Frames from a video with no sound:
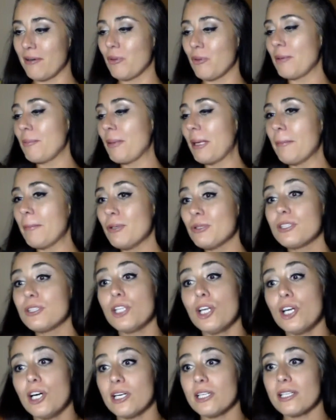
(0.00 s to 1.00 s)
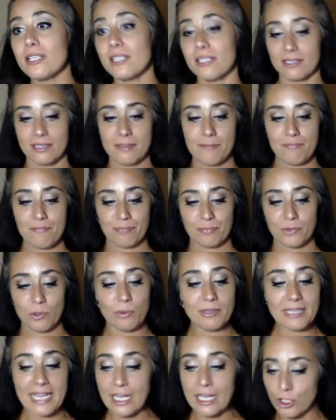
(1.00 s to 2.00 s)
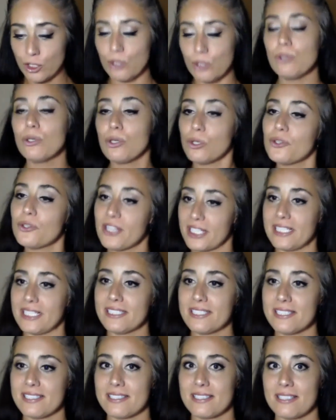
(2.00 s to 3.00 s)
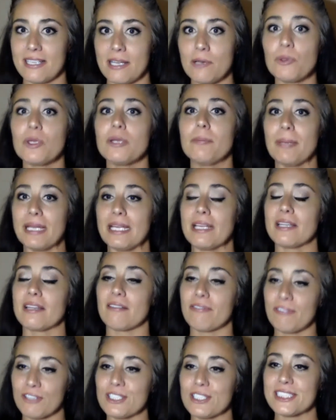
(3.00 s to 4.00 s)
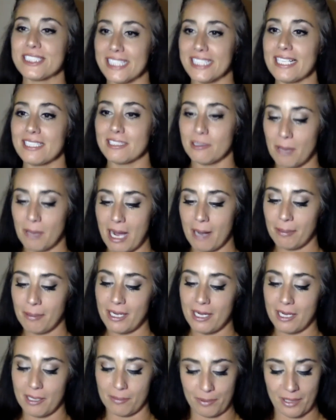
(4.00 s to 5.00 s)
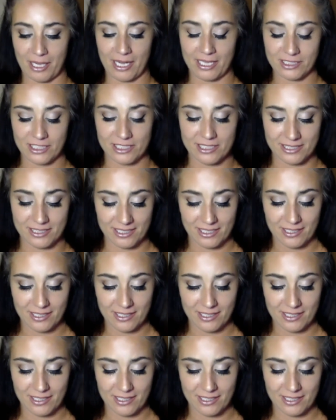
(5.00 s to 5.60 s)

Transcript: when people look, when they Google this, it would be the first thing to pop up. I just,